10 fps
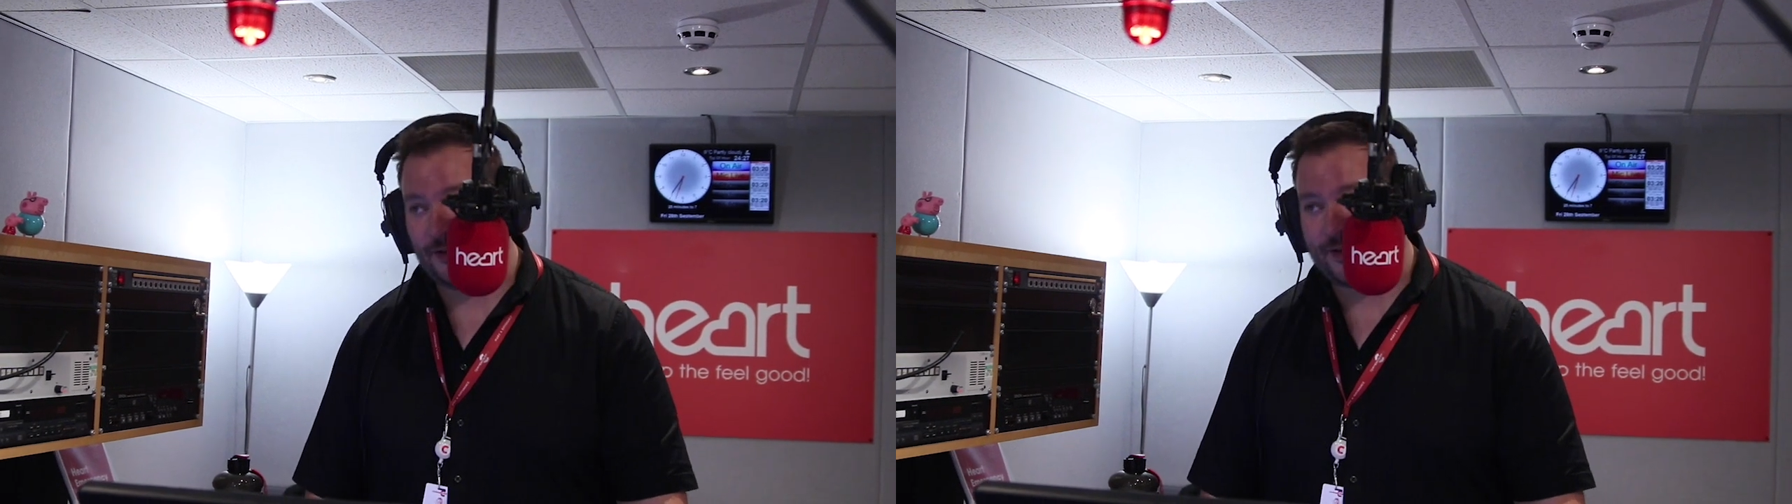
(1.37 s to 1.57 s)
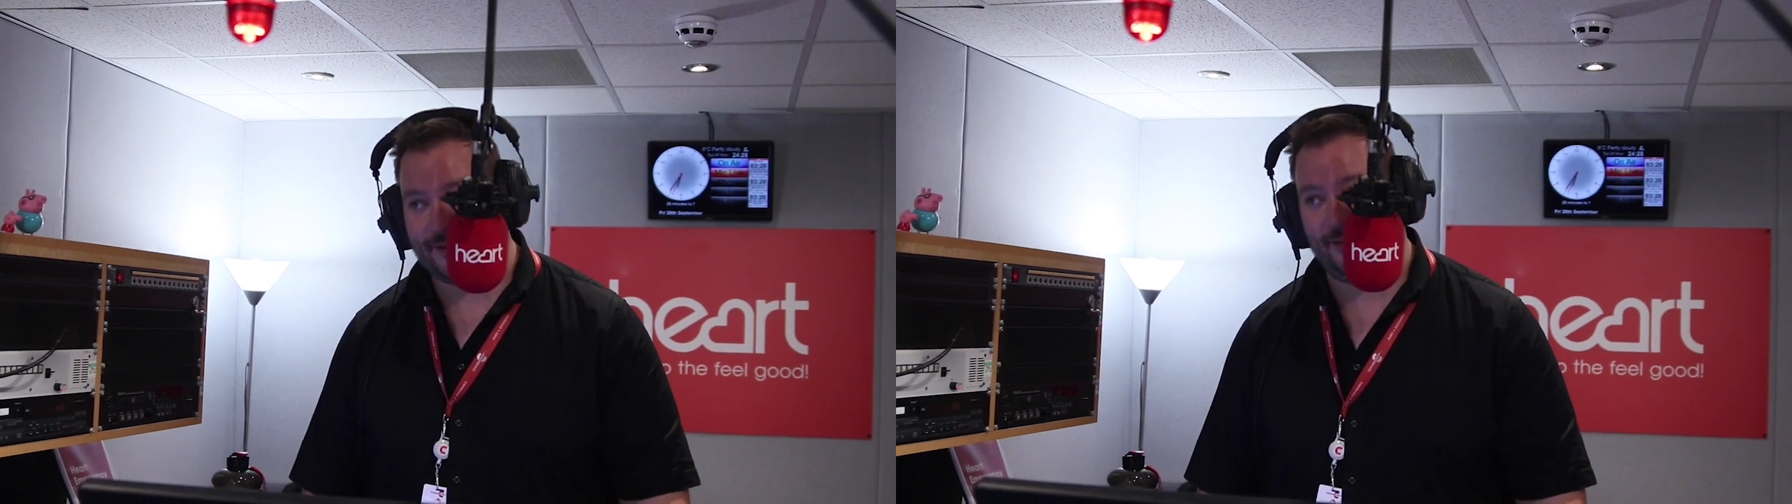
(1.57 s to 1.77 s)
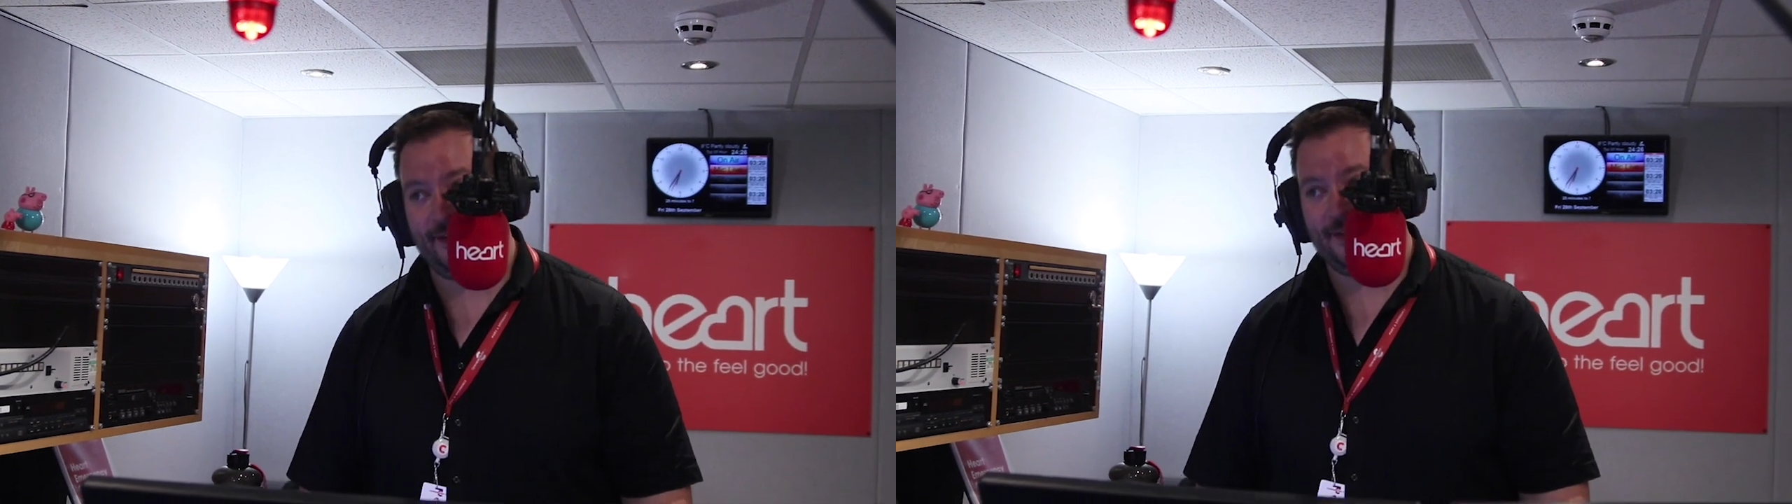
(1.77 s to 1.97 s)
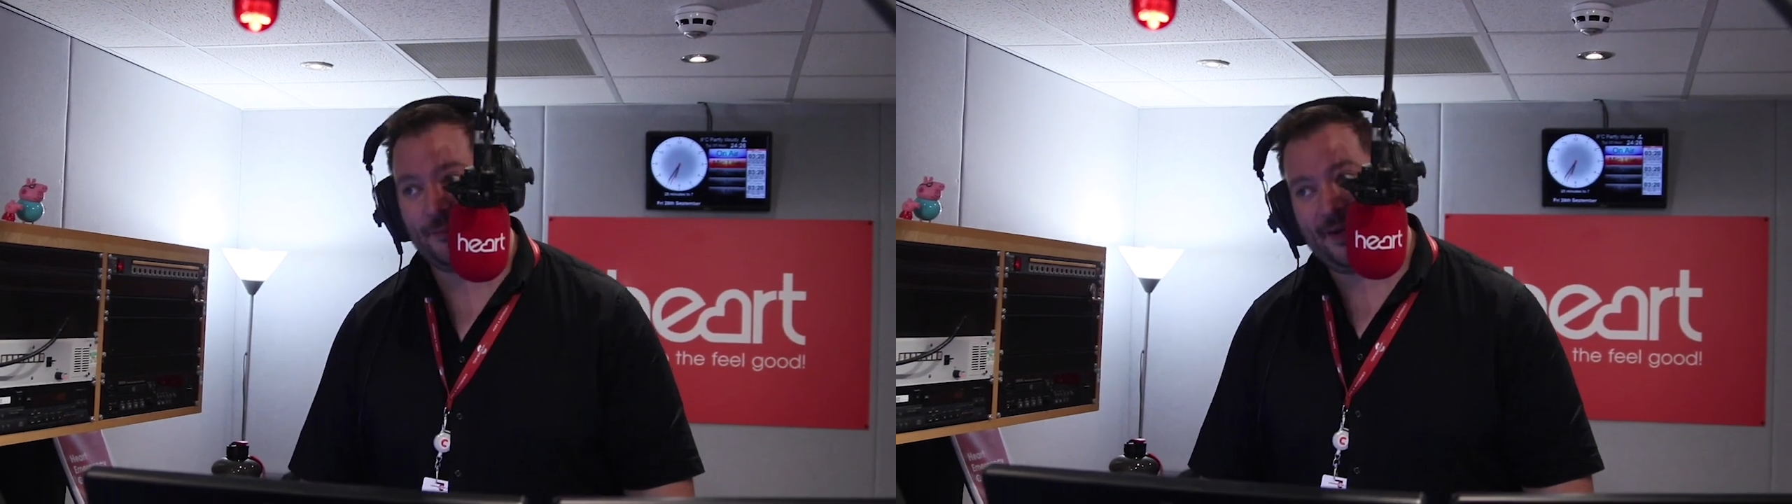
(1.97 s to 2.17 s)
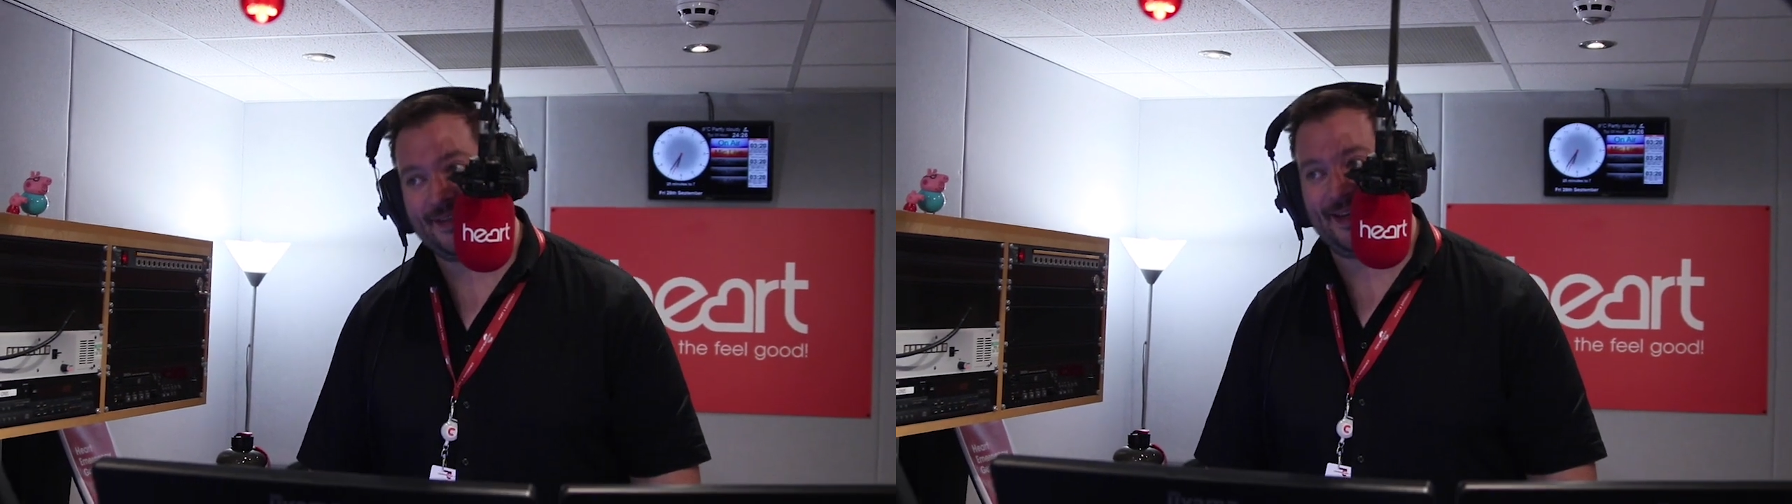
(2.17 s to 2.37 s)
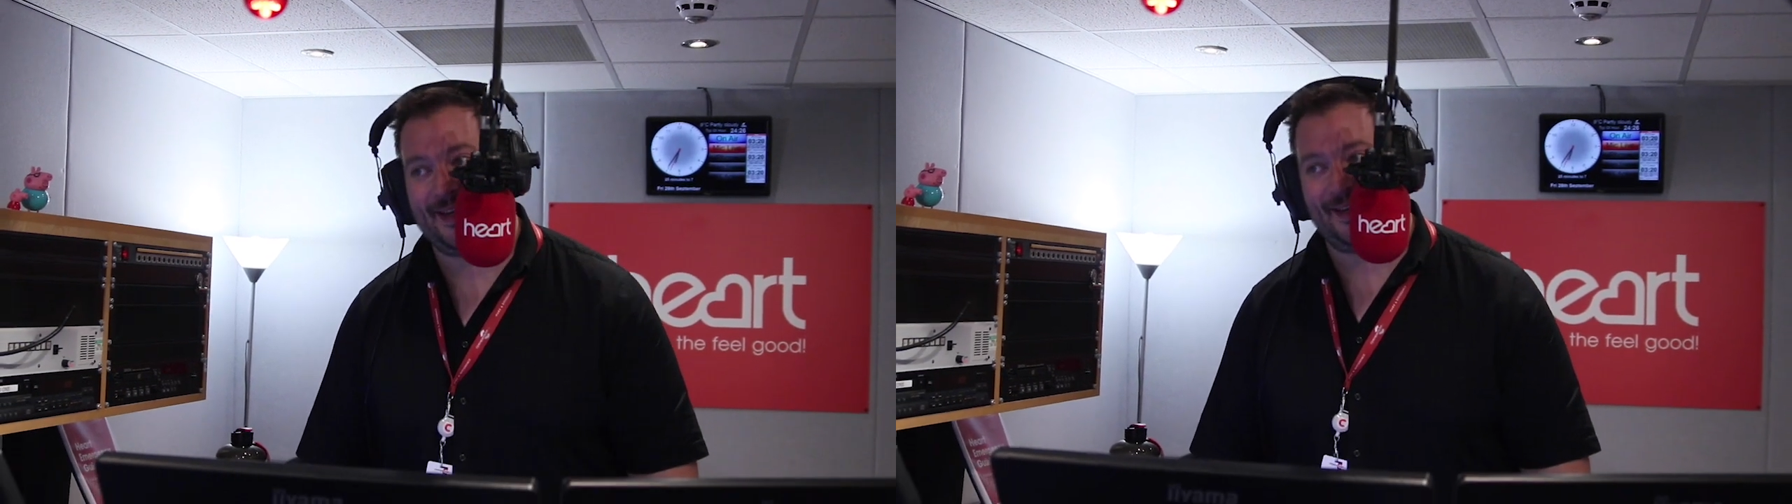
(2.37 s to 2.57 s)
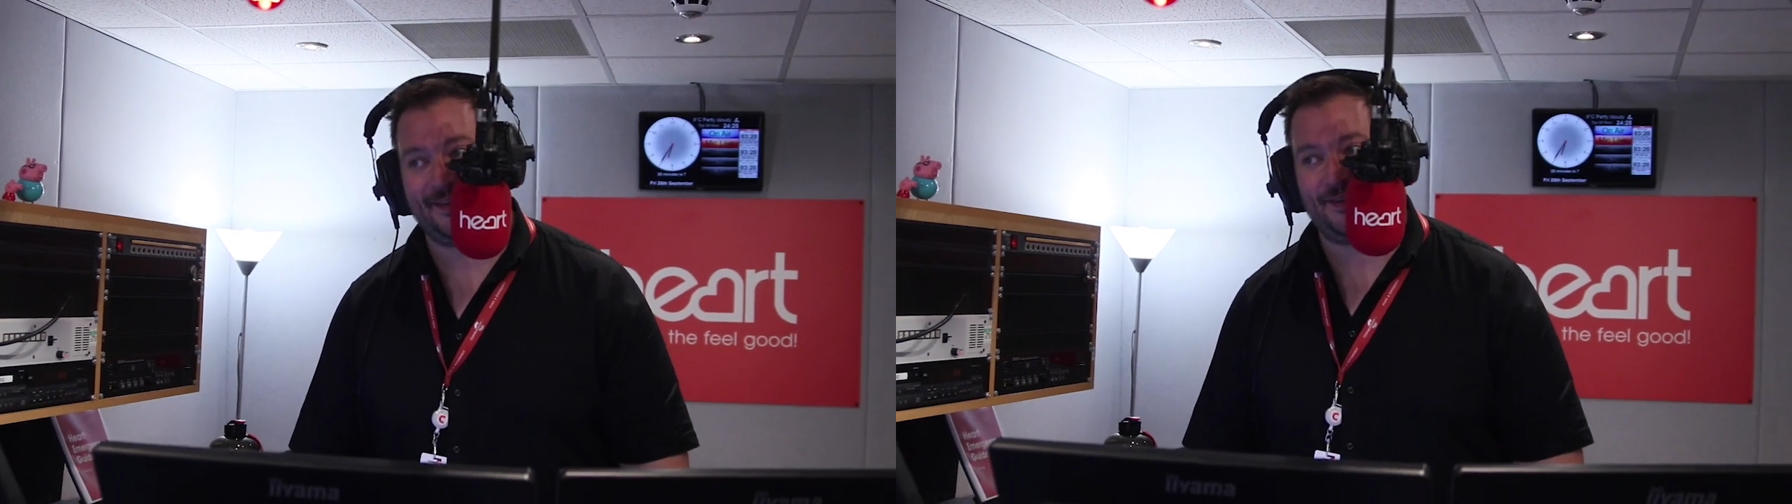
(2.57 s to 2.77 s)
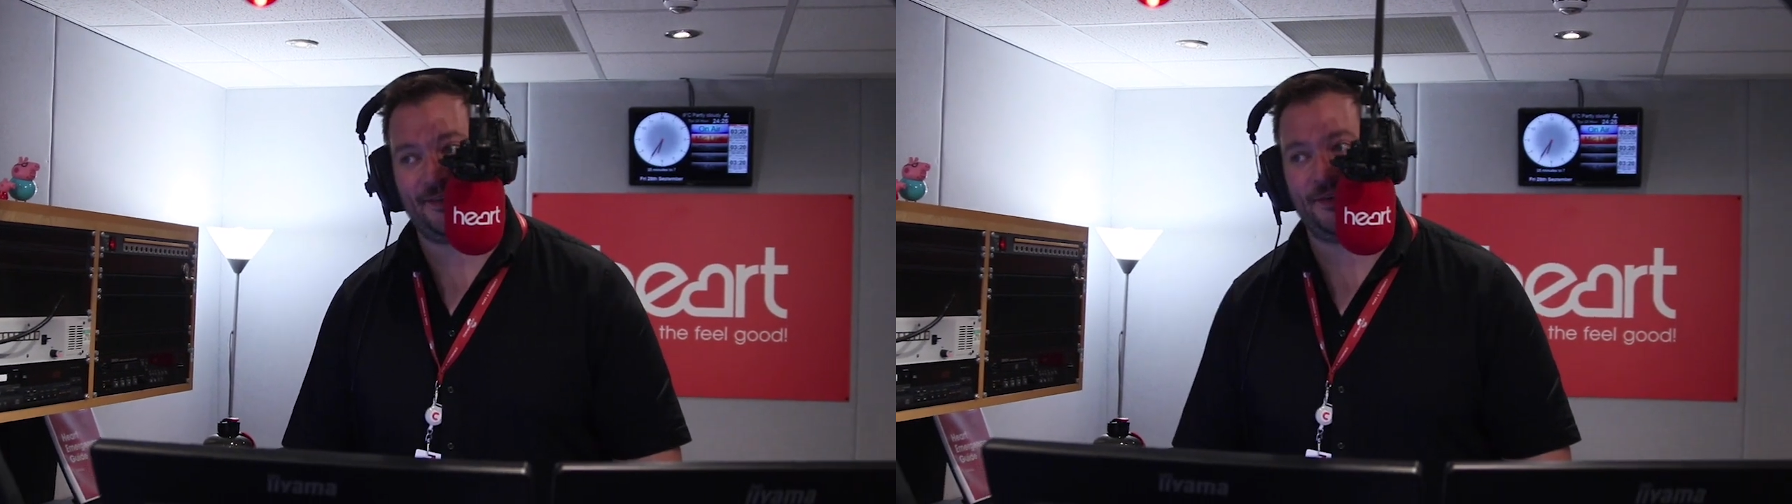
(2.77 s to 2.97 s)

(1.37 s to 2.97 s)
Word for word: Lois Nolly's Big Ticket to New